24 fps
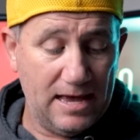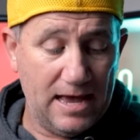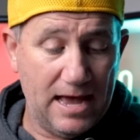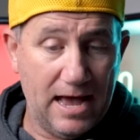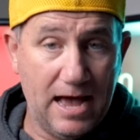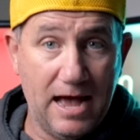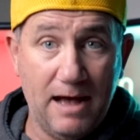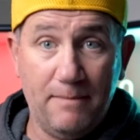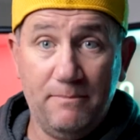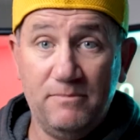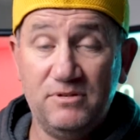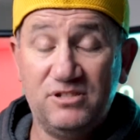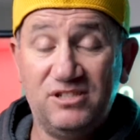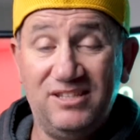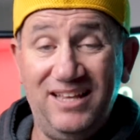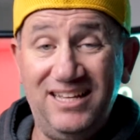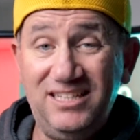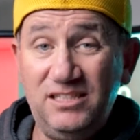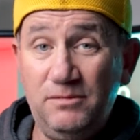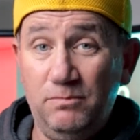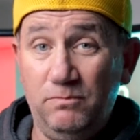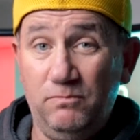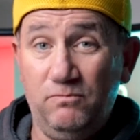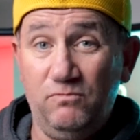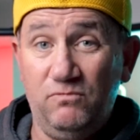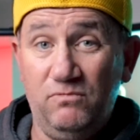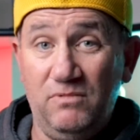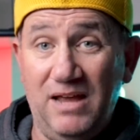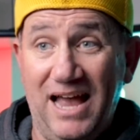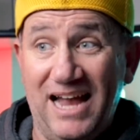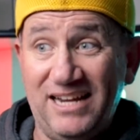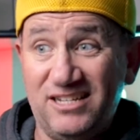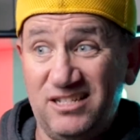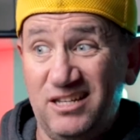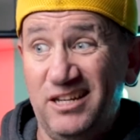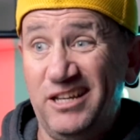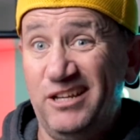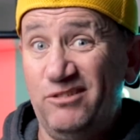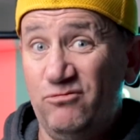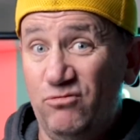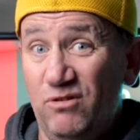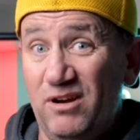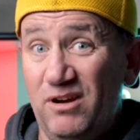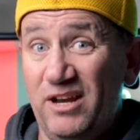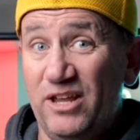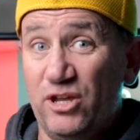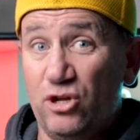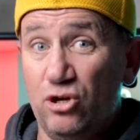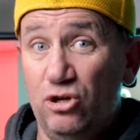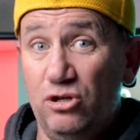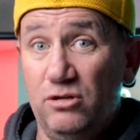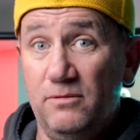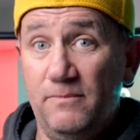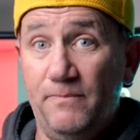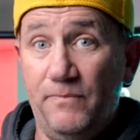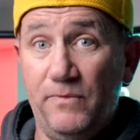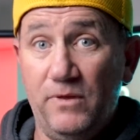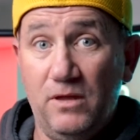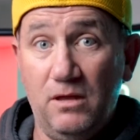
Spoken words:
So that's actually really good.